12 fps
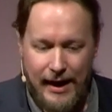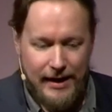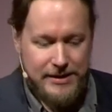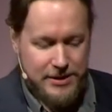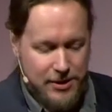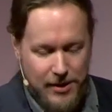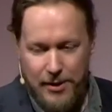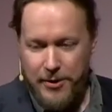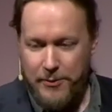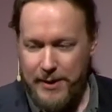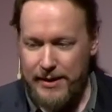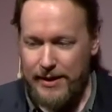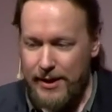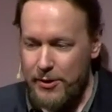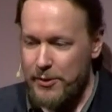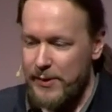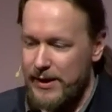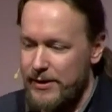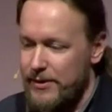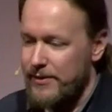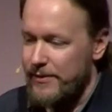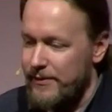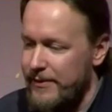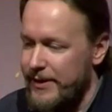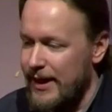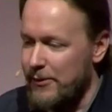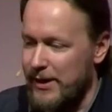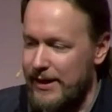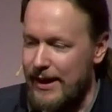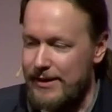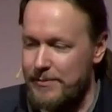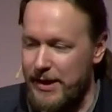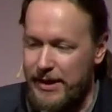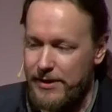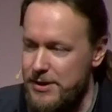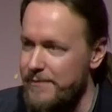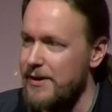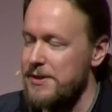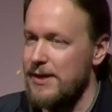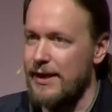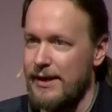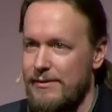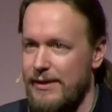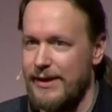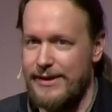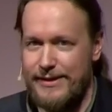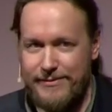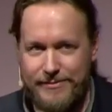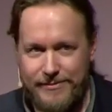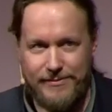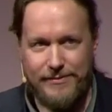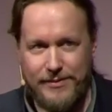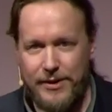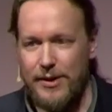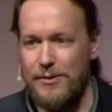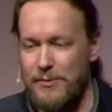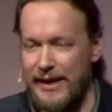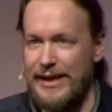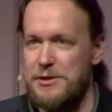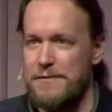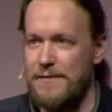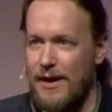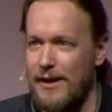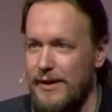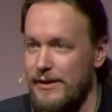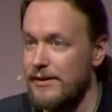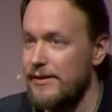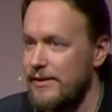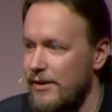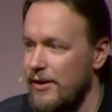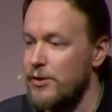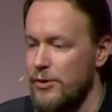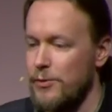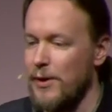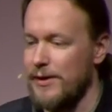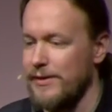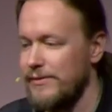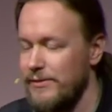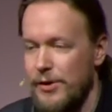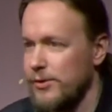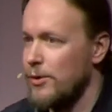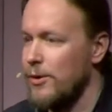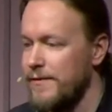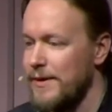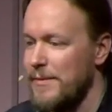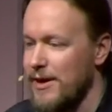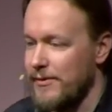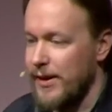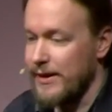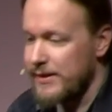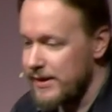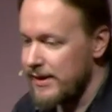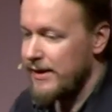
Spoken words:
So how do we deal with that? Because obviously, we need to find a good one. Not all of them are great.